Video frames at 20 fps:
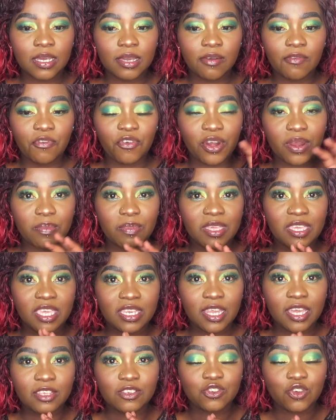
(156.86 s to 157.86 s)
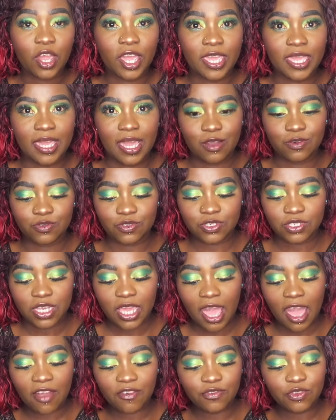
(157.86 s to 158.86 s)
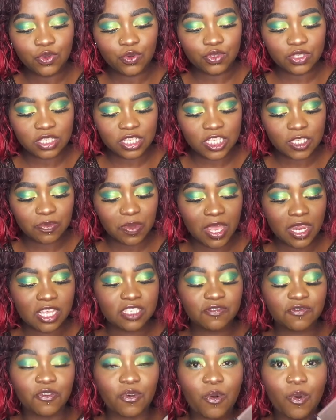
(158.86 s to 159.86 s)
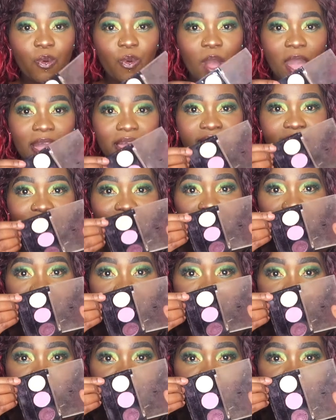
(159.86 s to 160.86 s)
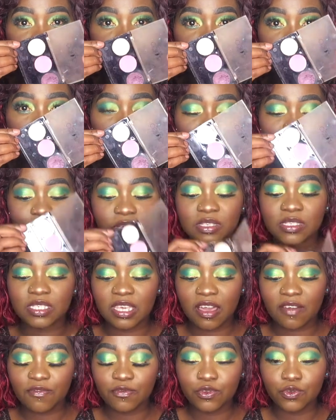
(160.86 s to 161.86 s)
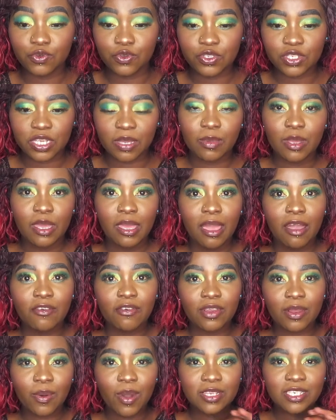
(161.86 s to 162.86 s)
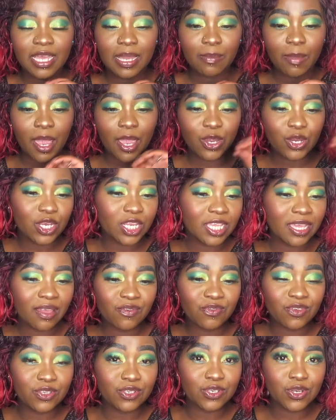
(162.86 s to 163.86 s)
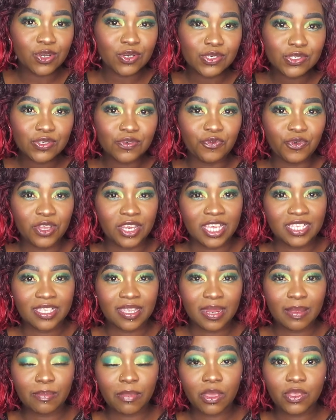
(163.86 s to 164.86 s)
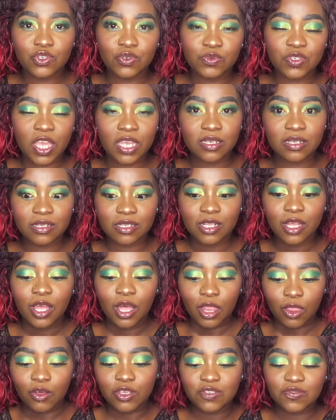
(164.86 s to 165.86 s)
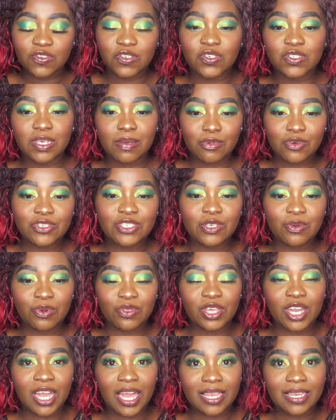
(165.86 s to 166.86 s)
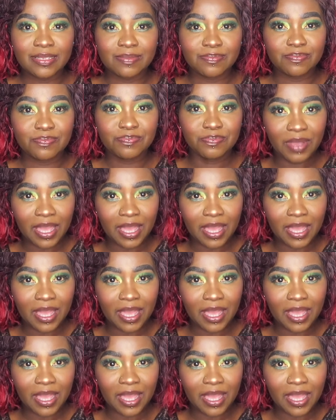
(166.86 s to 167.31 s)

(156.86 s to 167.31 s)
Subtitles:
for a beginner trying out. I've used these palettes for a while, I've had them for a while, you can see I've used them. If you watch like my earlier videos of when I started my YouTube channel, those videos are mostly with the color